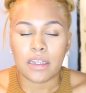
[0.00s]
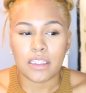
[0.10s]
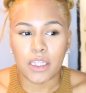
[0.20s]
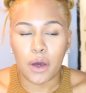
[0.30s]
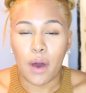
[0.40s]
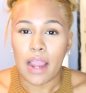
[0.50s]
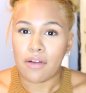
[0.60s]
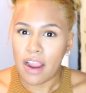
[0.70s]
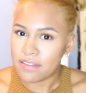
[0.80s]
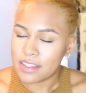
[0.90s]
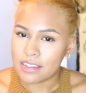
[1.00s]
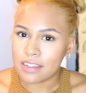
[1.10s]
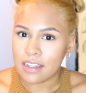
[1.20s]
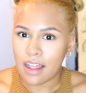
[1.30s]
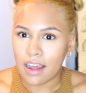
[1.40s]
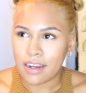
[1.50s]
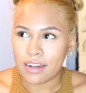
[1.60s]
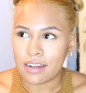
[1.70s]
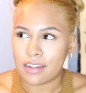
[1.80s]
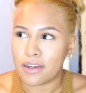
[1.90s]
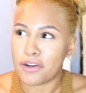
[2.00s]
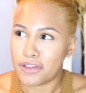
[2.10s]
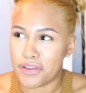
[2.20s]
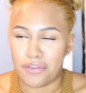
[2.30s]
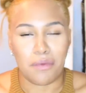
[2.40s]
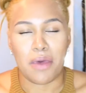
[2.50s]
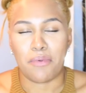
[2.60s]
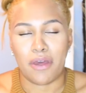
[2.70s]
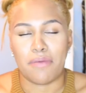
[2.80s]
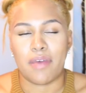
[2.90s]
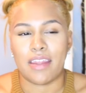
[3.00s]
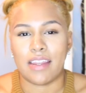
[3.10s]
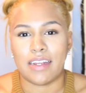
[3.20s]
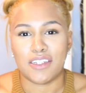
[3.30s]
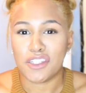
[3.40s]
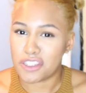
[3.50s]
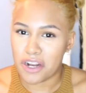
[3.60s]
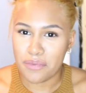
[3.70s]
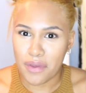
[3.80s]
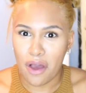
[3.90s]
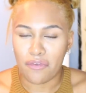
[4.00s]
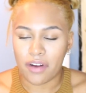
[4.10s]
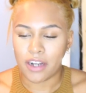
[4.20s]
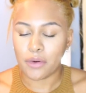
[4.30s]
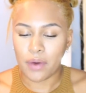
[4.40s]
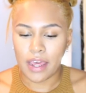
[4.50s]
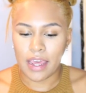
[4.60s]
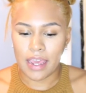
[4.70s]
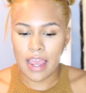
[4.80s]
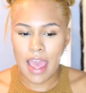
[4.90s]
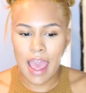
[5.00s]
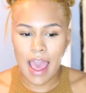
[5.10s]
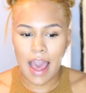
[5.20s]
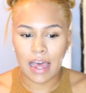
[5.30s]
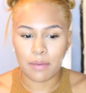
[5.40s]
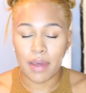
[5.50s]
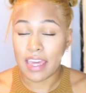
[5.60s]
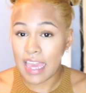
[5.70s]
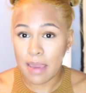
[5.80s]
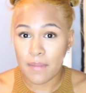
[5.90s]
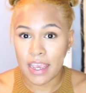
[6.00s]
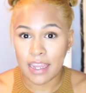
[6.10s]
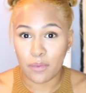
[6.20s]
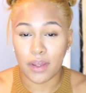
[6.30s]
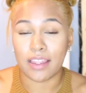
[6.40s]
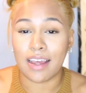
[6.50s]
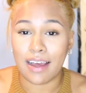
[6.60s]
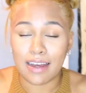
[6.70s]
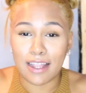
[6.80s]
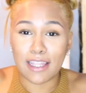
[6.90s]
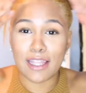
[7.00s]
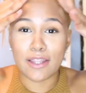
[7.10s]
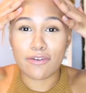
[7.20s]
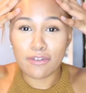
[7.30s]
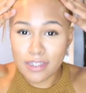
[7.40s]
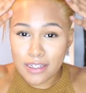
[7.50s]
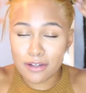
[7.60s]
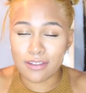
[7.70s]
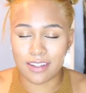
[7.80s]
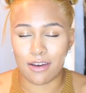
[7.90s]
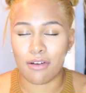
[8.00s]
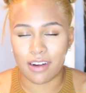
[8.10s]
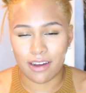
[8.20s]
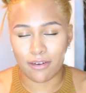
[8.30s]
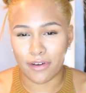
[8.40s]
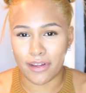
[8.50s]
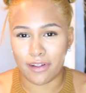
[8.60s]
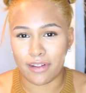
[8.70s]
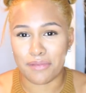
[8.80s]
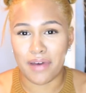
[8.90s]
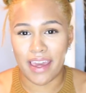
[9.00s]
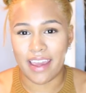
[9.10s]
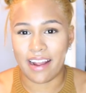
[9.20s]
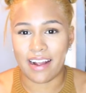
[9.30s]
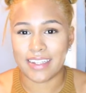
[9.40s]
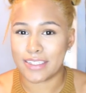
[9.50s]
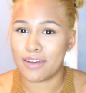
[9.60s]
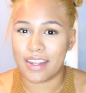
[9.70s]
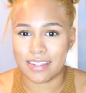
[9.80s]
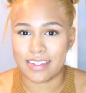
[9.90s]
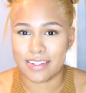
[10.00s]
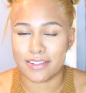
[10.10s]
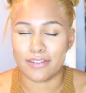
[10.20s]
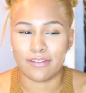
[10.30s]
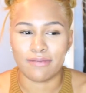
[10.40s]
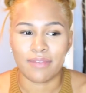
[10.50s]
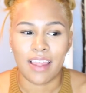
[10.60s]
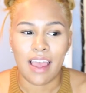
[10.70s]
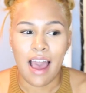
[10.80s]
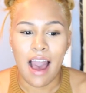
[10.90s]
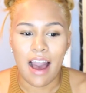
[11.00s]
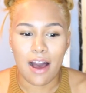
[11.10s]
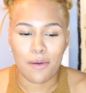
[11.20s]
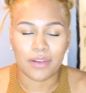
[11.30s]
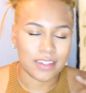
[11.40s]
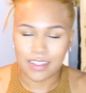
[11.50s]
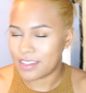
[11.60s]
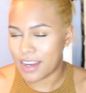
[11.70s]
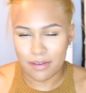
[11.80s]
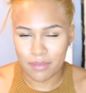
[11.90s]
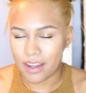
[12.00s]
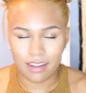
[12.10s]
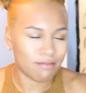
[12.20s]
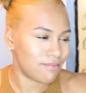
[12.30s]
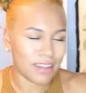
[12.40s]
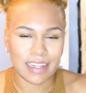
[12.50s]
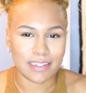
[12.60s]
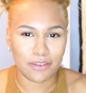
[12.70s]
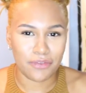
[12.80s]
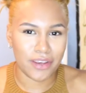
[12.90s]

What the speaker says: So I arrived at the salon early for my appointment, and she started me off right away. I came in with loads and loads of coconut oil in my hair, as you guys knew, as I said in my last little